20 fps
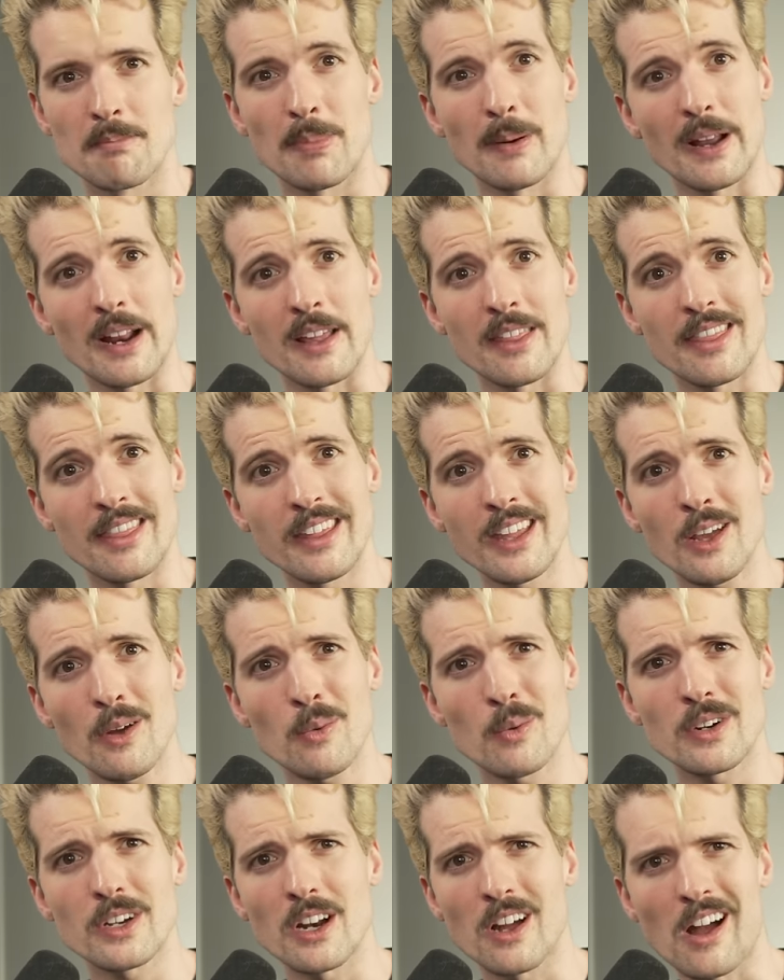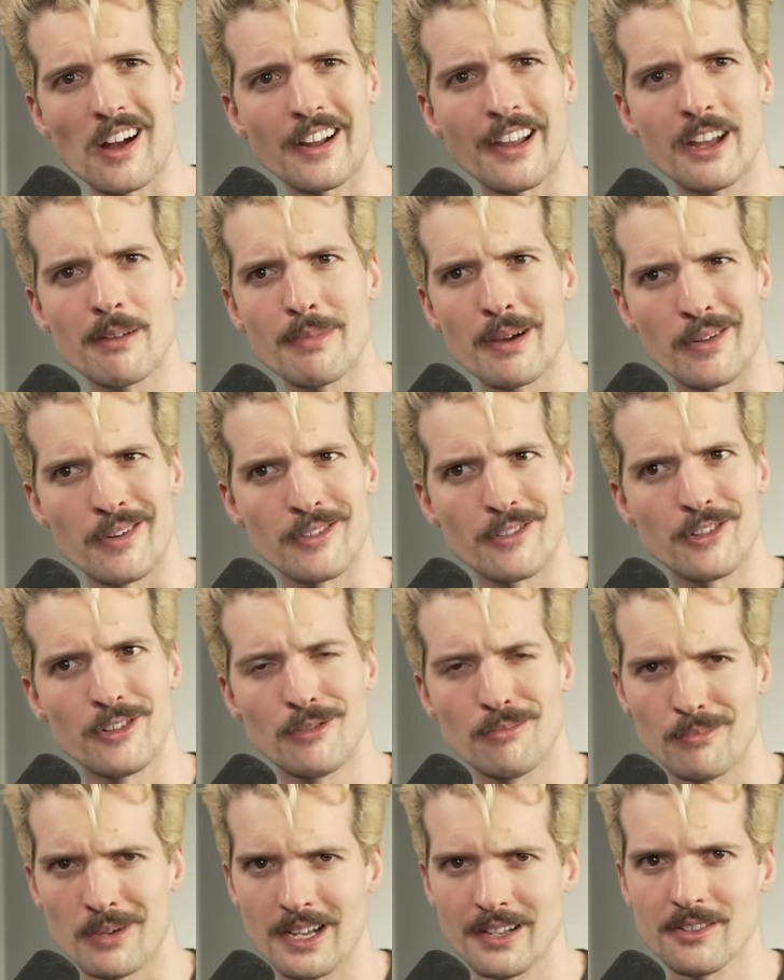but I think we're talking about it too
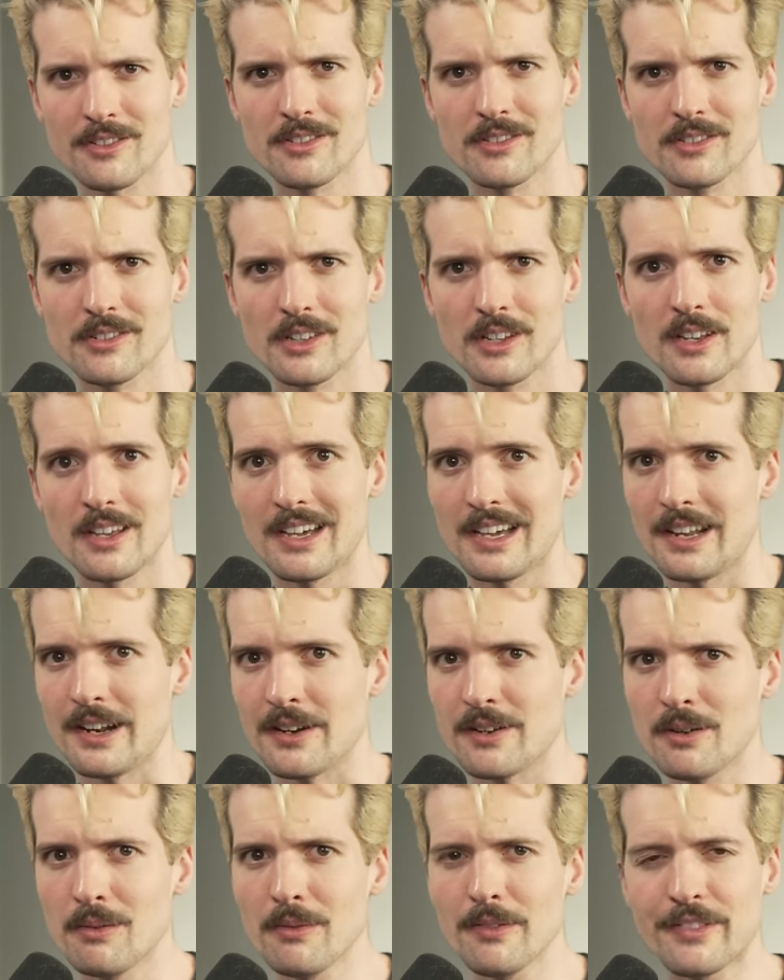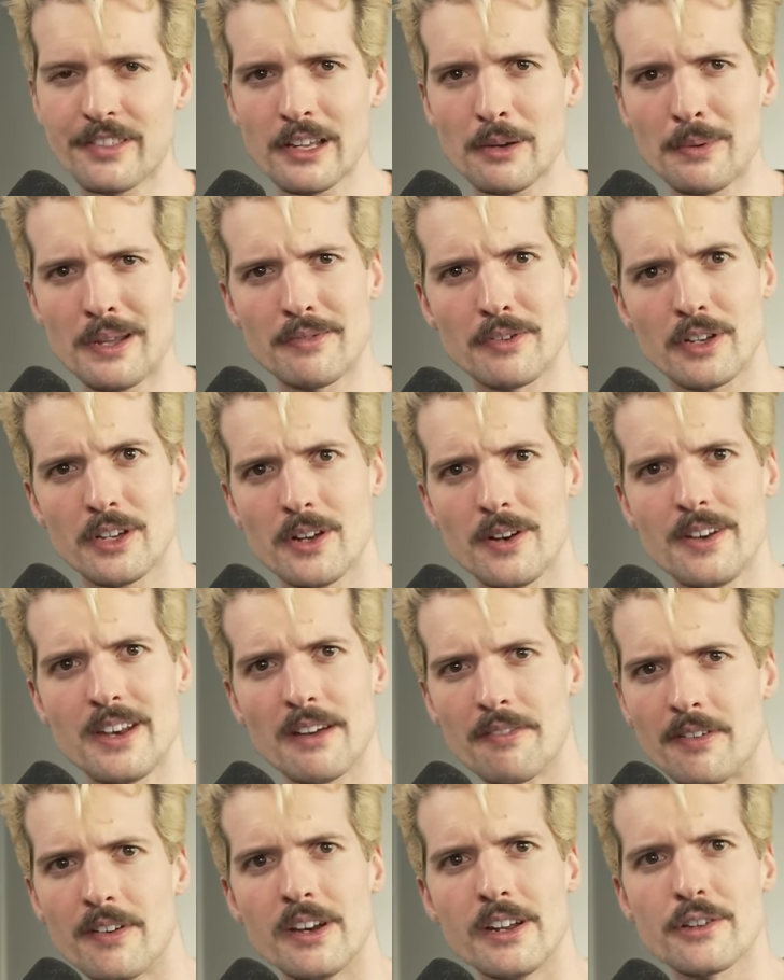much. And I don't think we have a good
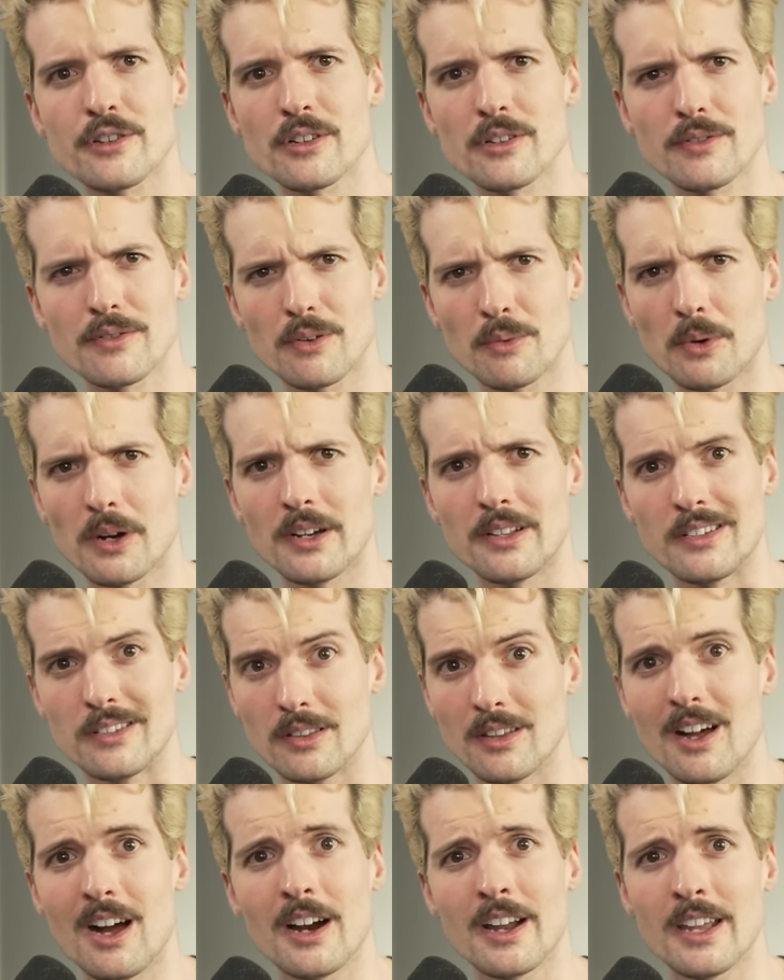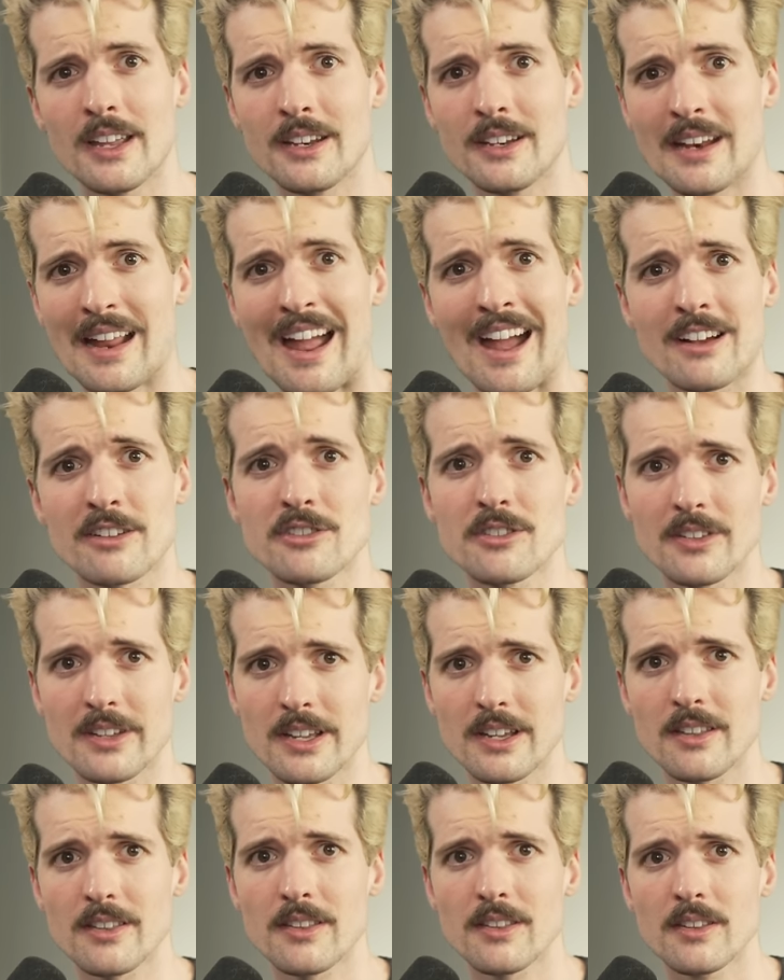definition for what lock-in actually
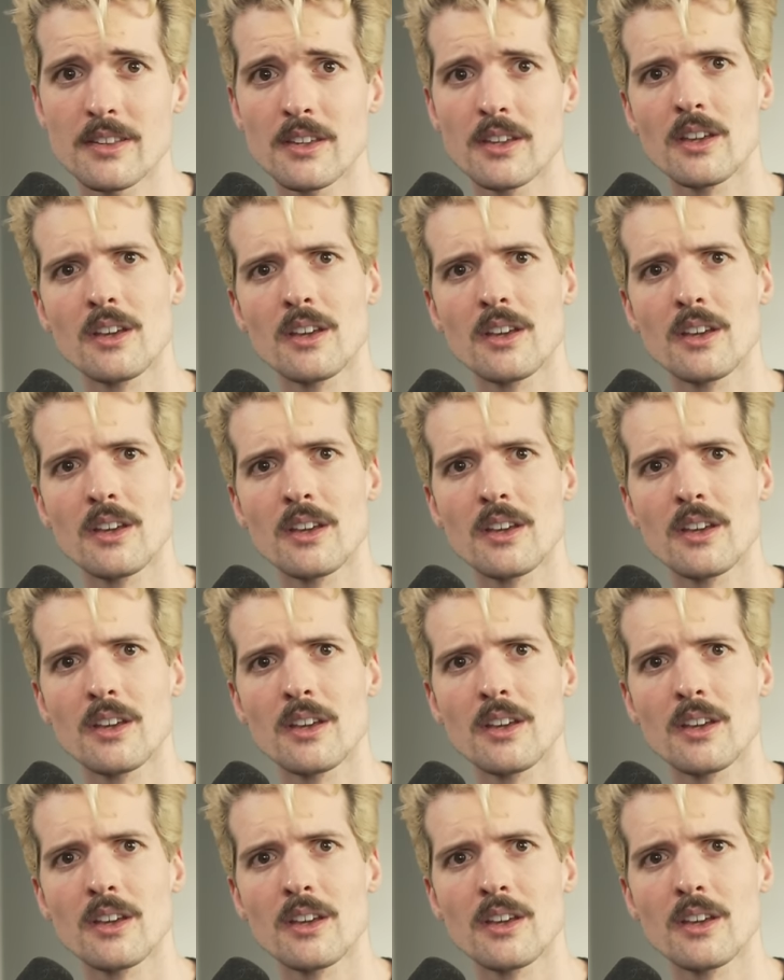is.